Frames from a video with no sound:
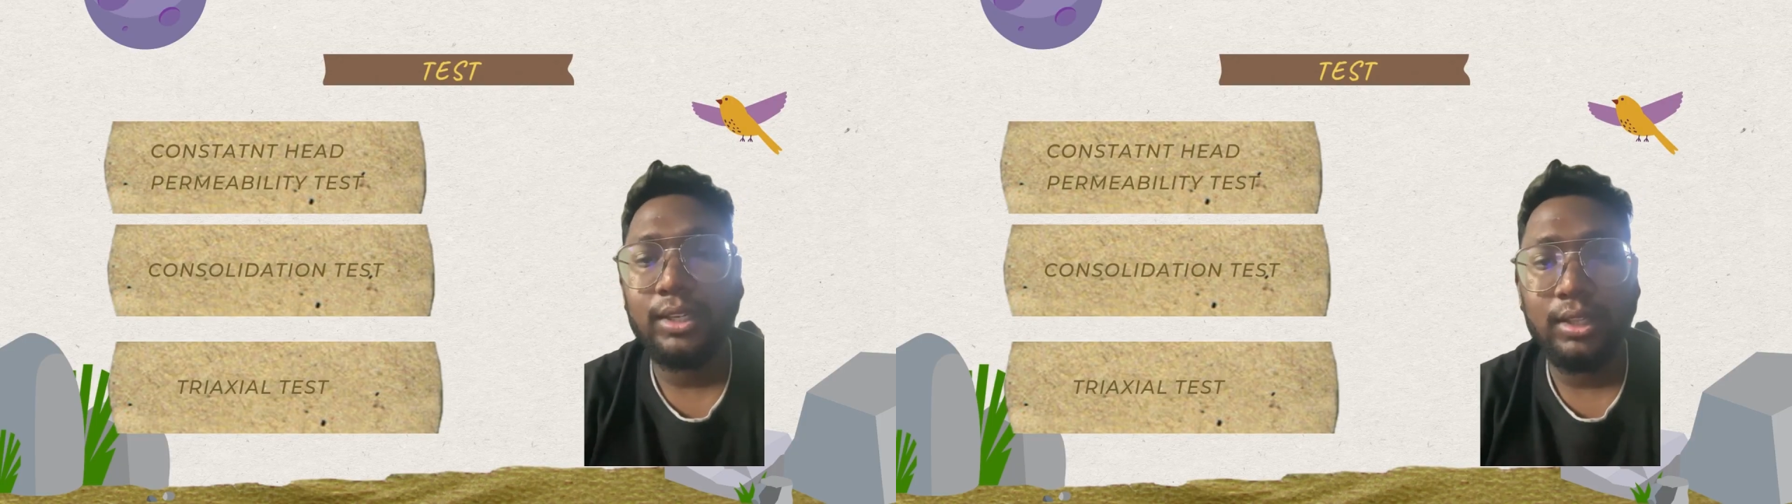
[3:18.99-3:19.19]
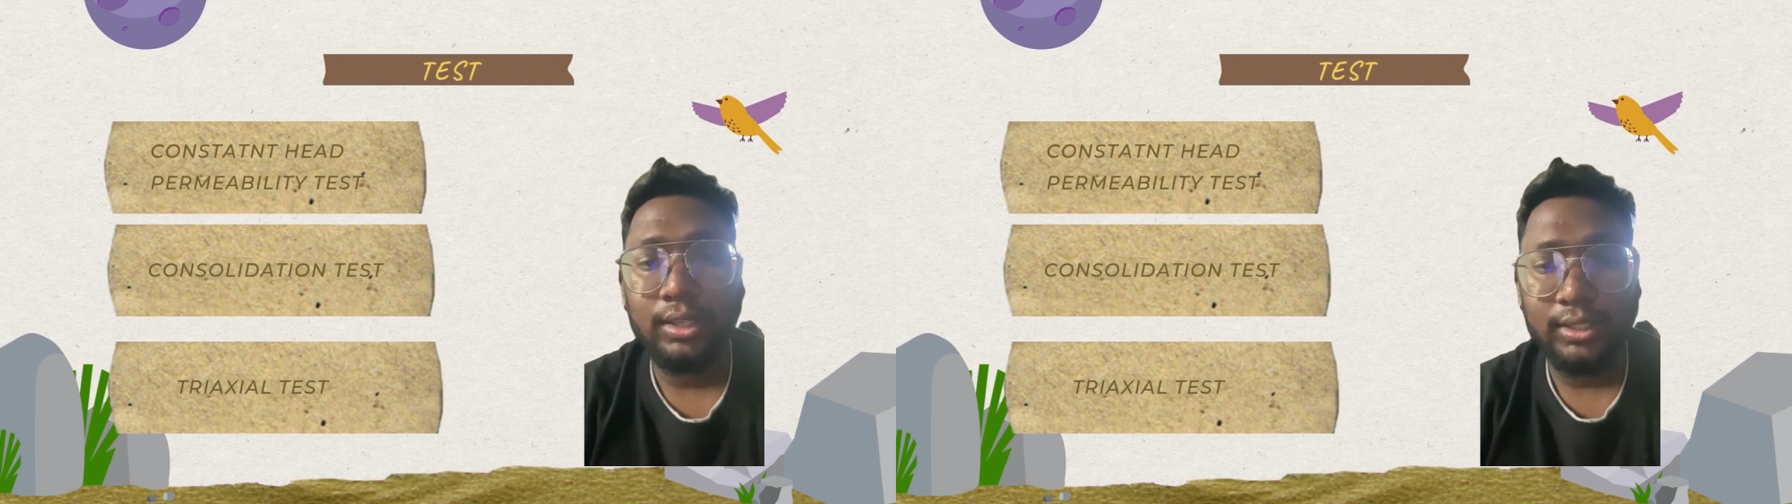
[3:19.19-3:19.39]

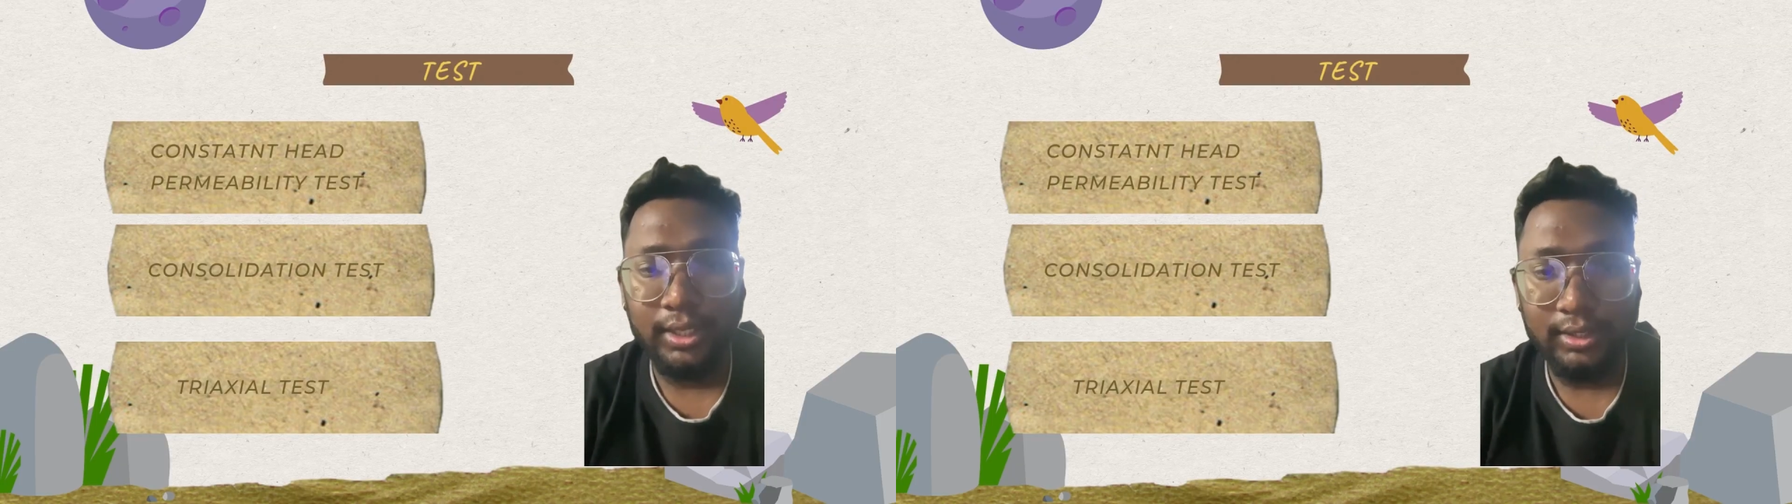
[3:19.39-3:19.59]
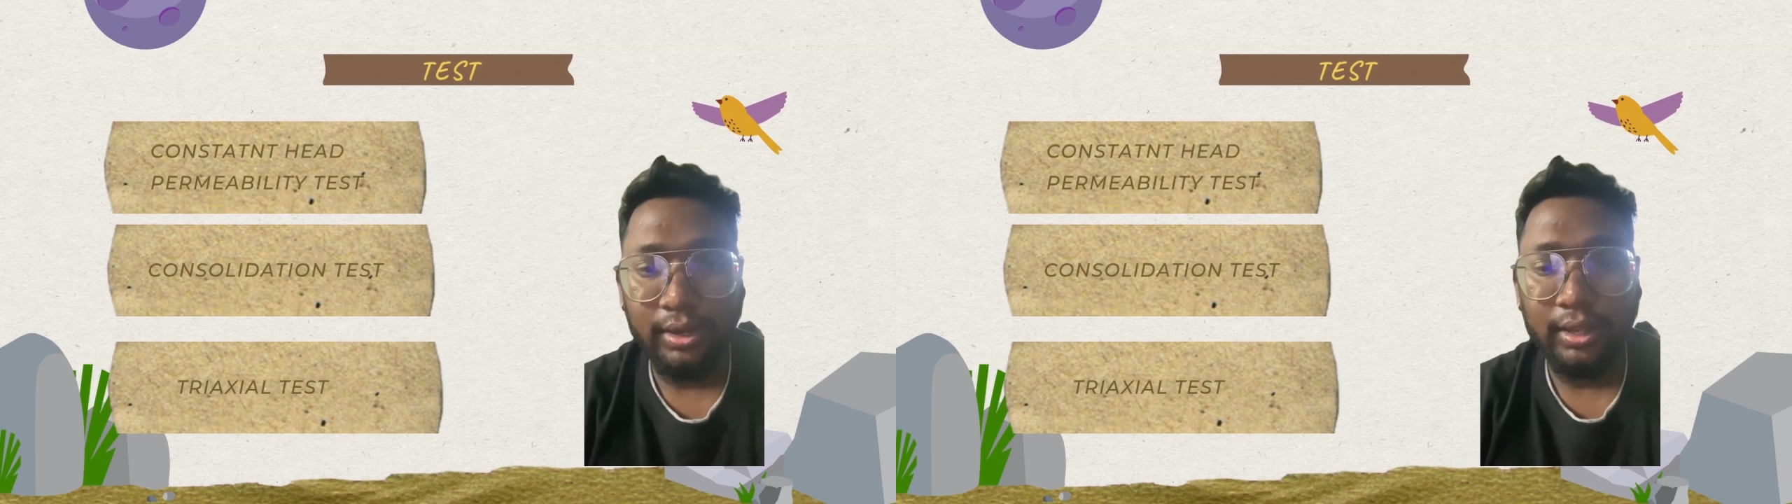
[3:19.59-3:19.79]
the shear
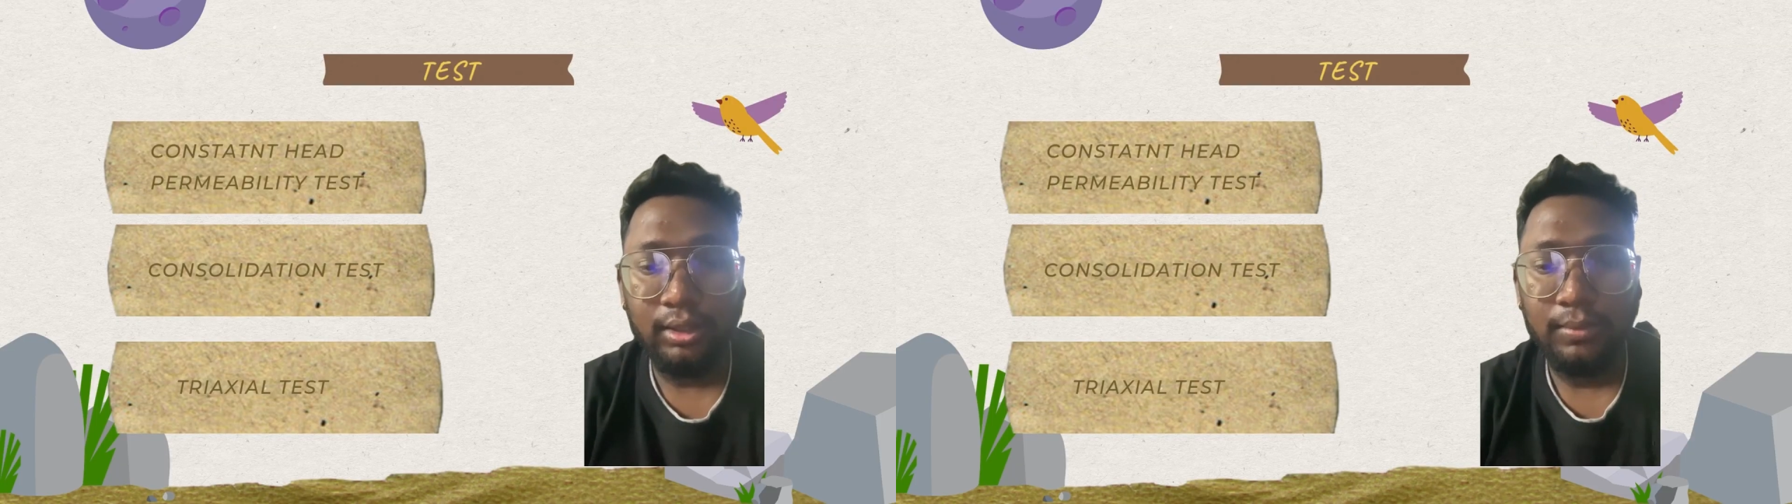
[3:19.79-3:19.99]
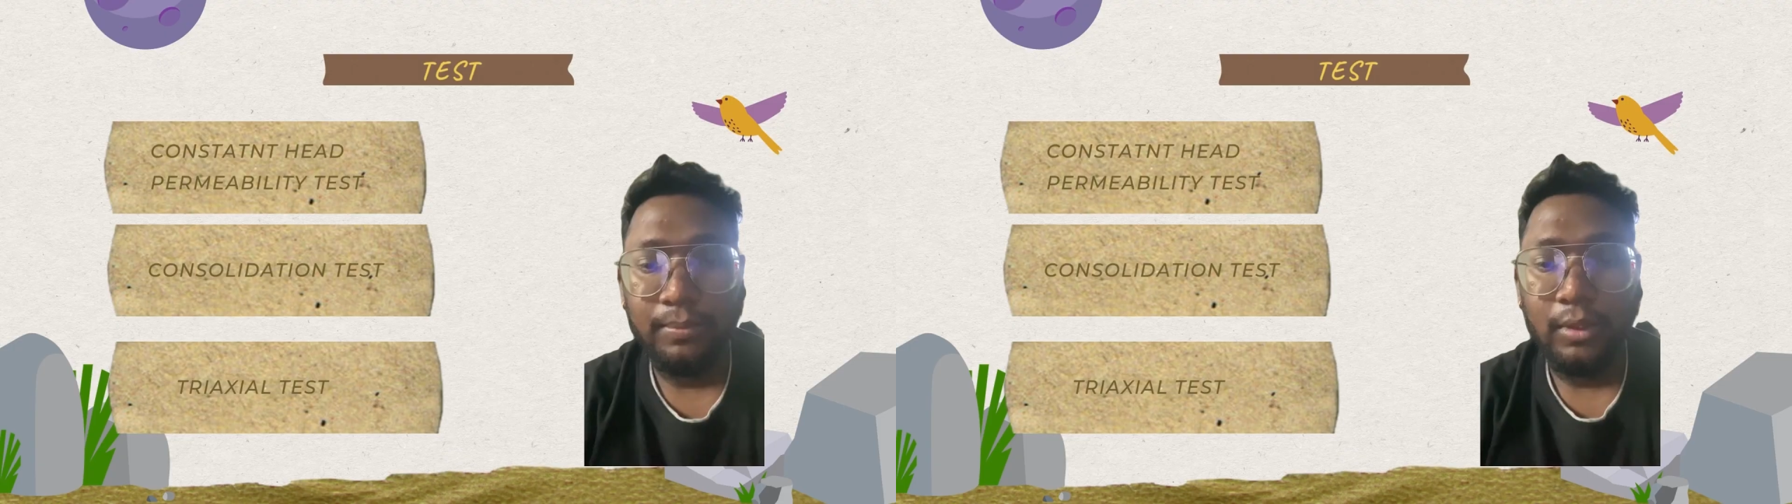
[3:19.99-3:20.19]
strength
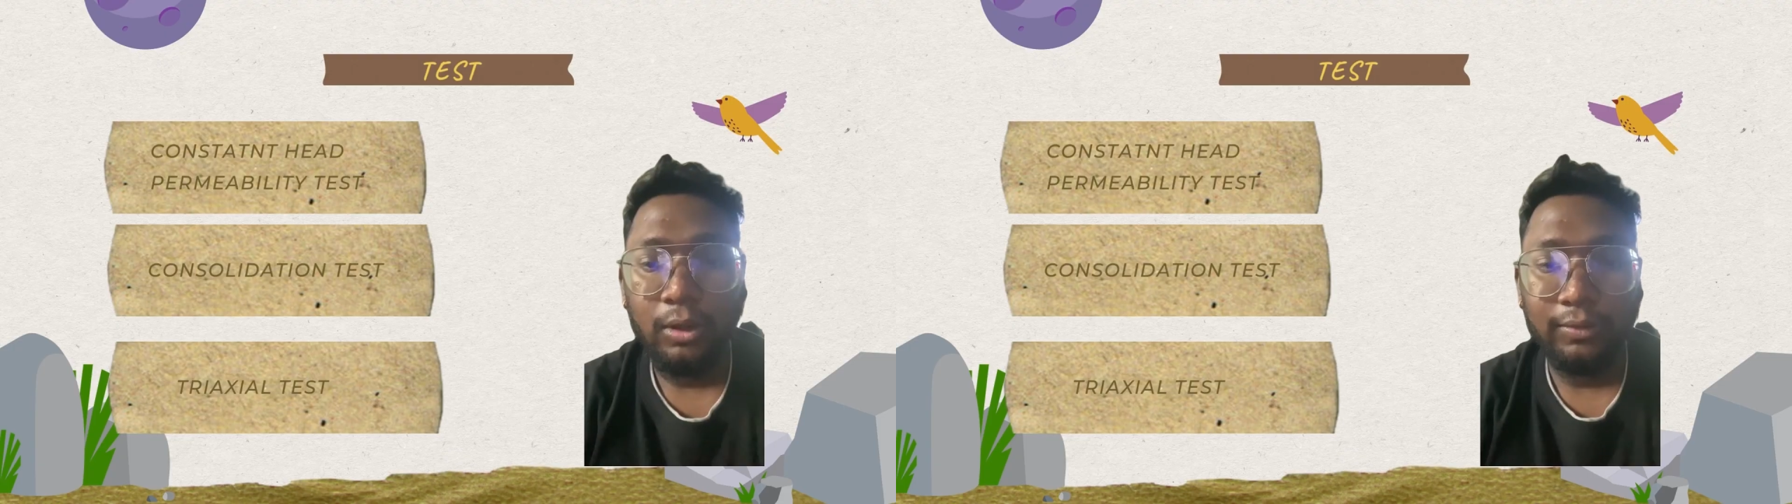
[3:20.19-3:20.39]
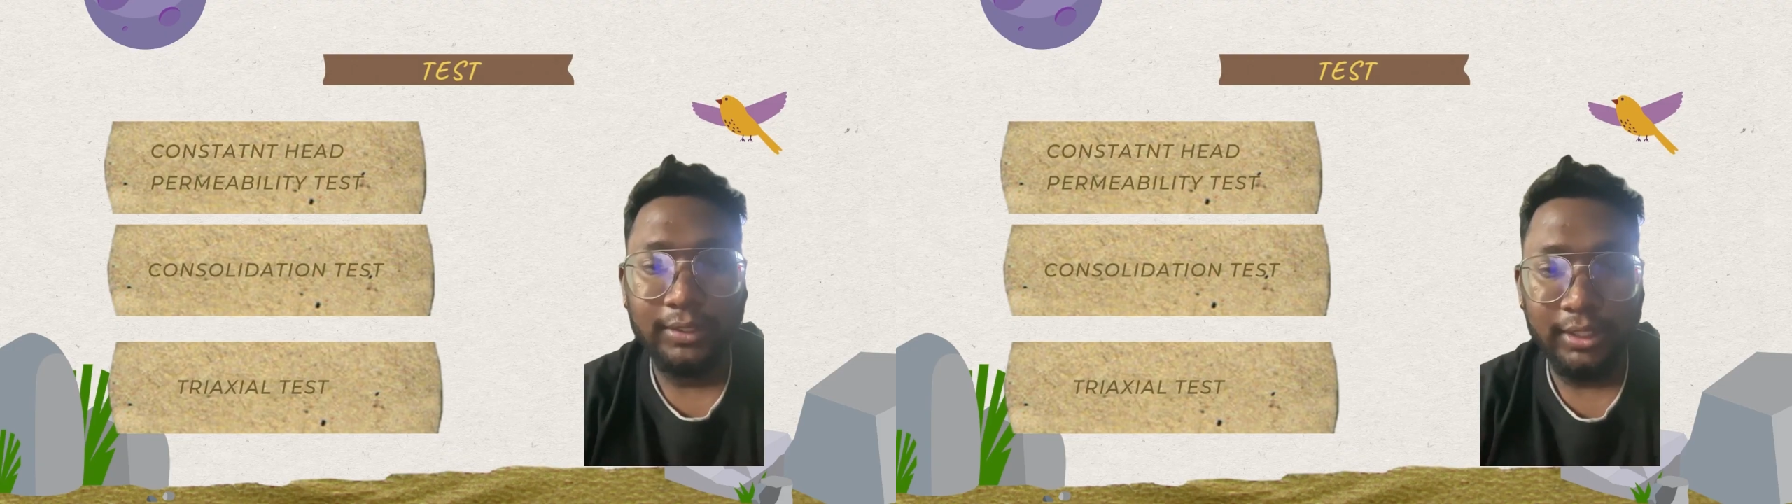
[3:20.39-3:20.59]

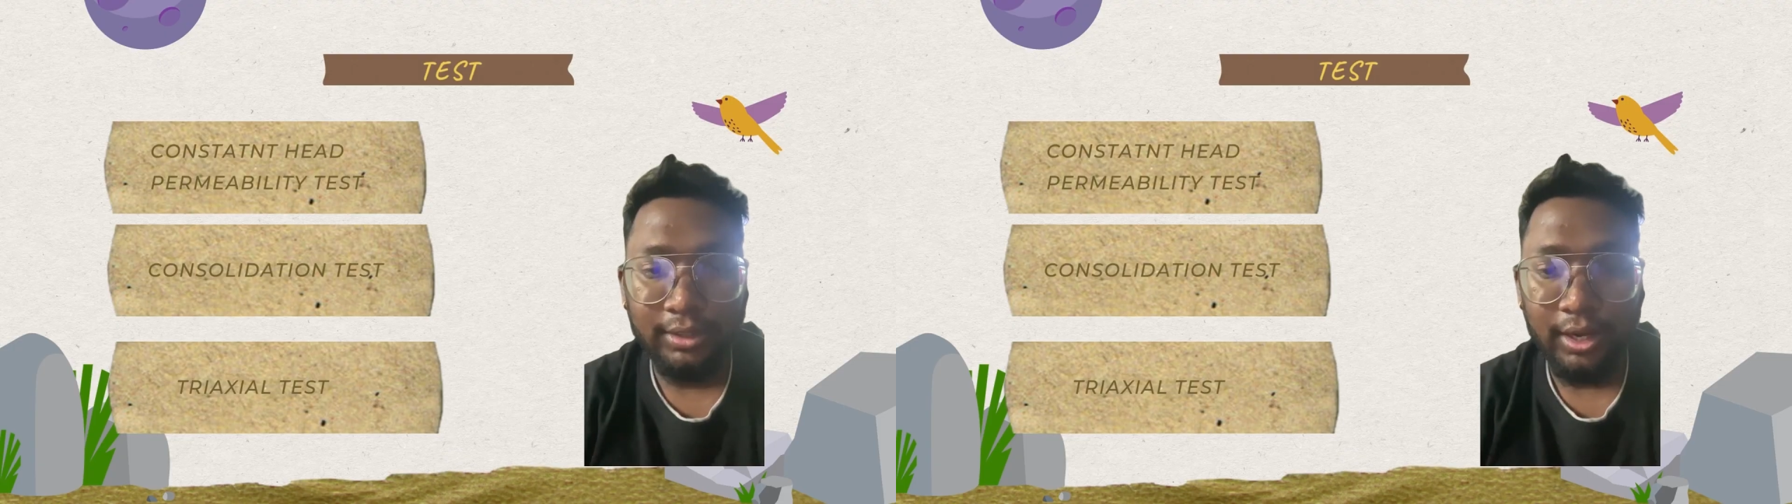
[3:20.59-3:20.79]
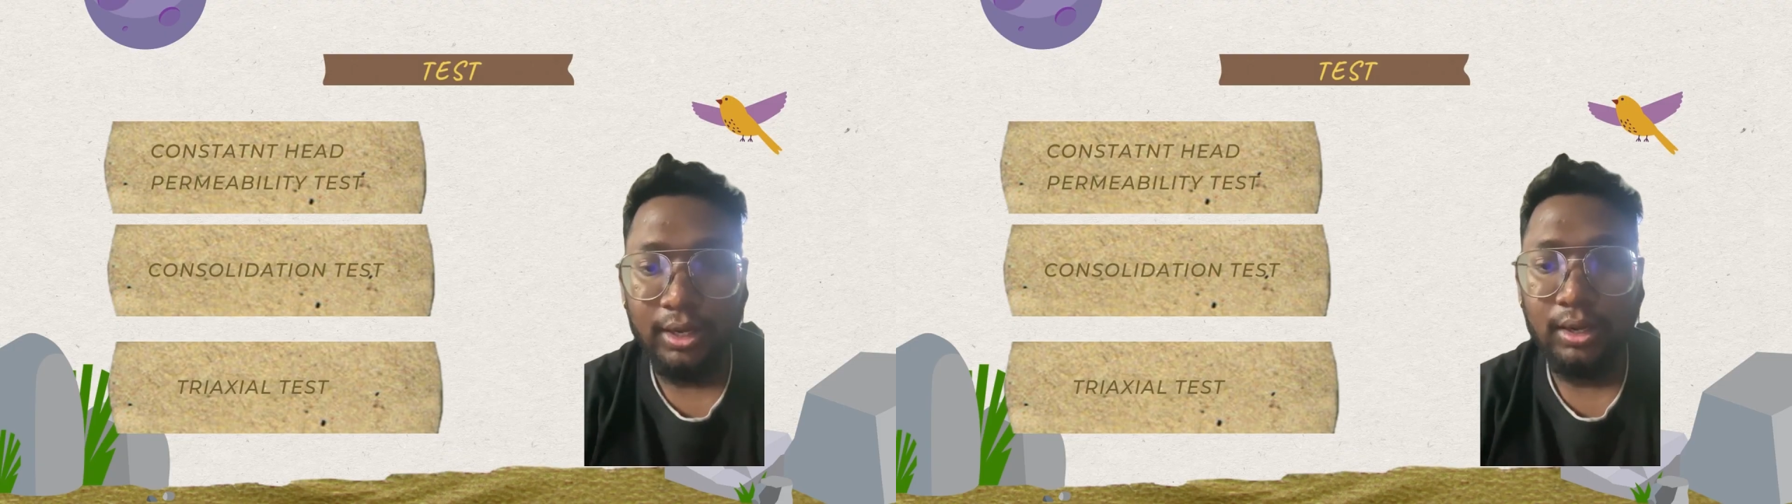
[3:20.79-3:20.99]
of the
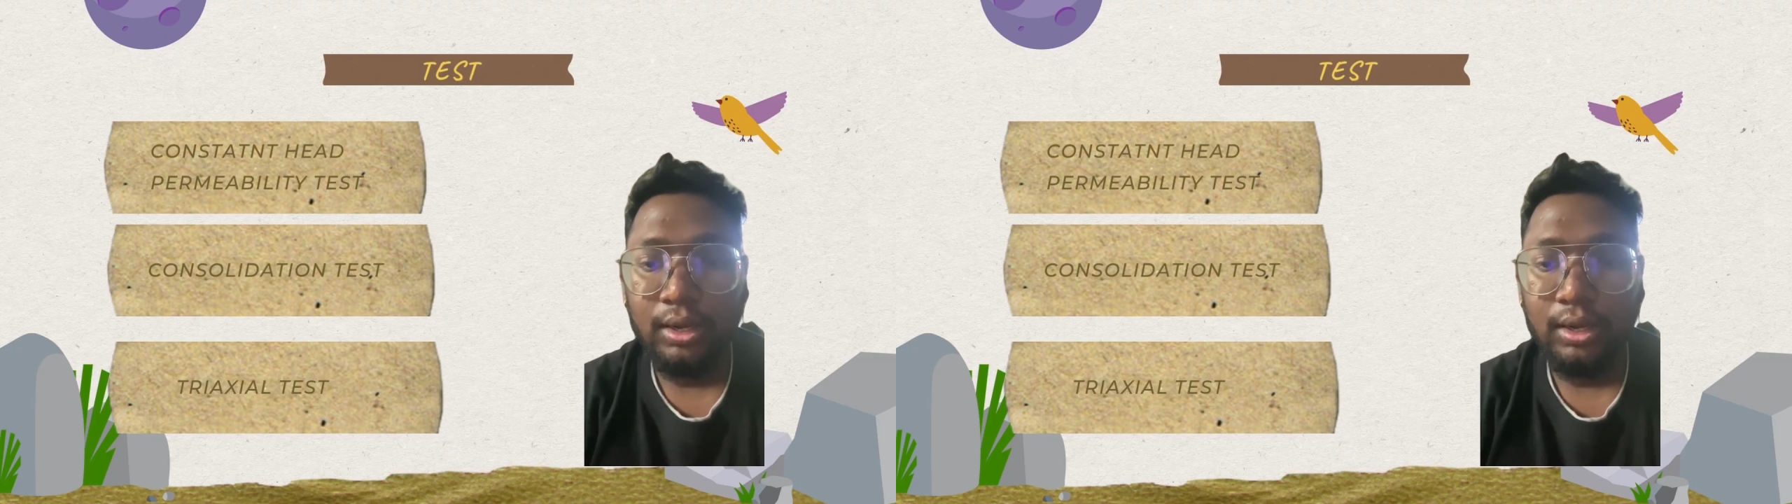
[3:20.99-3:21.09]
saturated